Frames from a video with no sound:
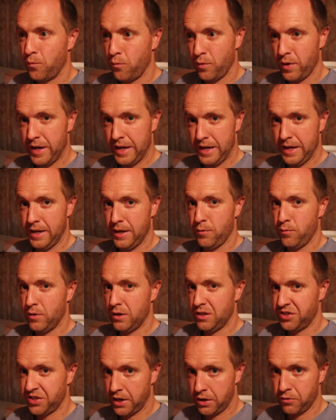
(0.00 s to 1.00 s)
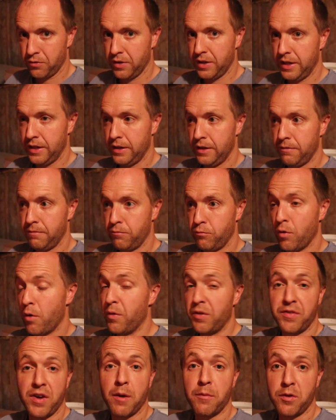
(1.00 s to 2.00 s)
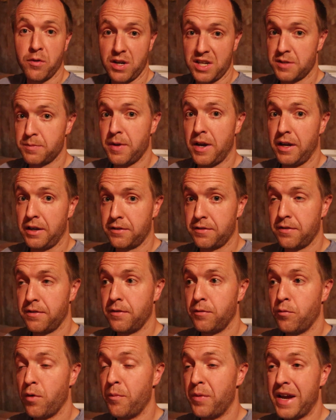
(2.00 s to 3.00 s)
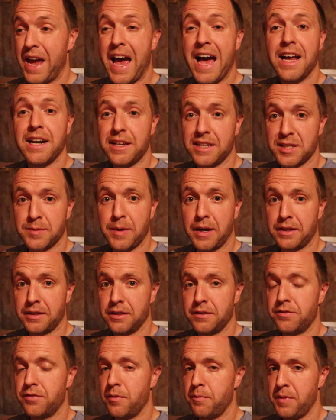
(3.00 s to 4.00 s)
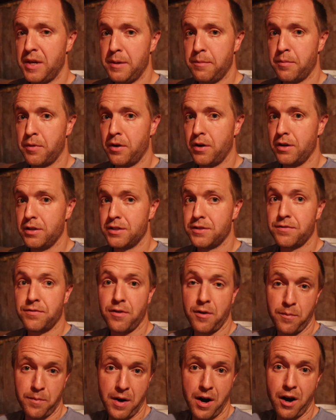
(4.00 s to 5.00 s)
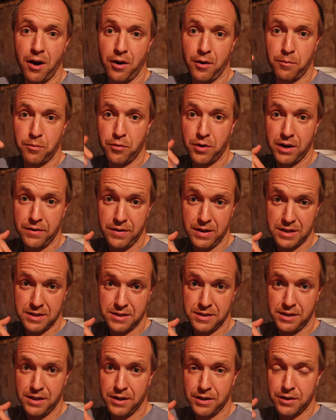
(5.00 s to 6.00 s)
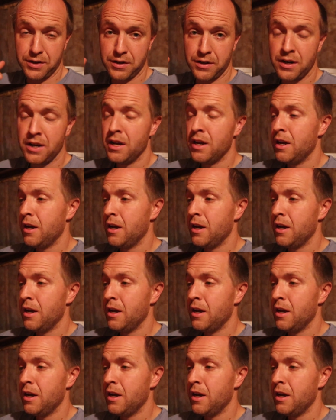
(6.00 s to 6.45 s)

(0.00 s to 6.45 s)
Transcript: we would generally, what we've come to expect, what we had expected from meat birds from our previous year,